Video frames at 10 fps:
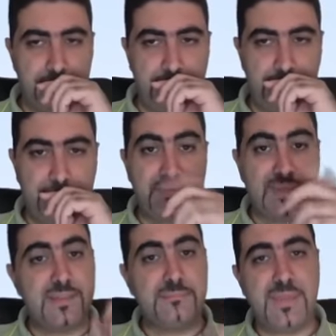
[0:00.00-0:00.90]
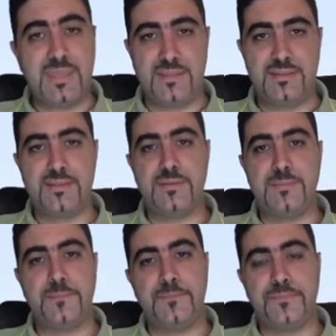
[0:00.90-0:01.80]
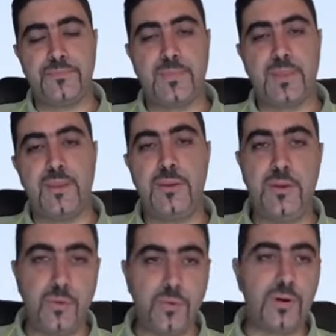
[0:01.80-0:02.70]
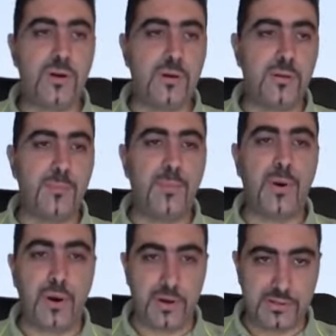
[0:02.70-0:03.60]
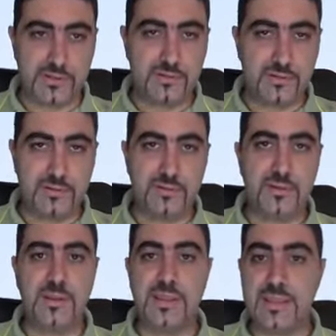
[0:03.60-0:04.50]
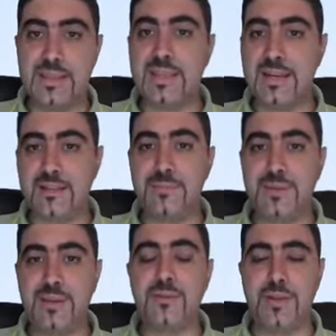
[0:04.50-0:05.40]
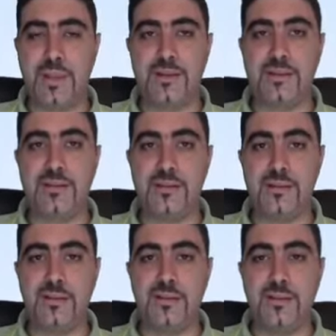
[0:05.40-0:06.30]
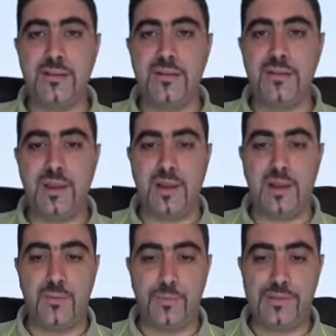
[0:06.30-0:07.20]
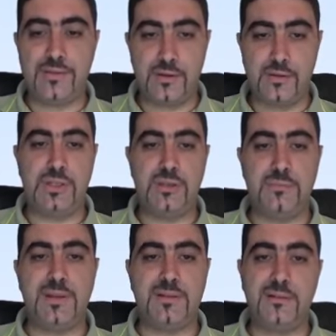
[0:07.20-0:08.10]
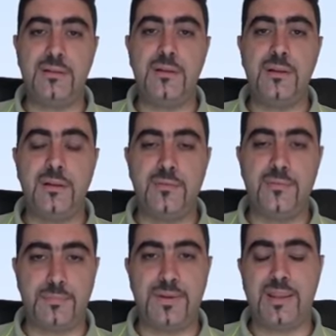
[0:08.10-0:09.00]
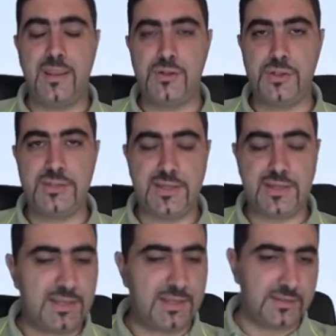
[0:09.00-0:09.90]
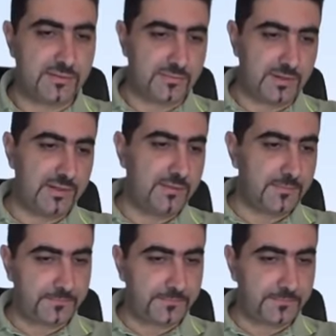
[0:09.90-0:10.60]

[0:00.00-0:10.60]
it means your part cannot be created uh, with sheet metal fabrication techniques, right?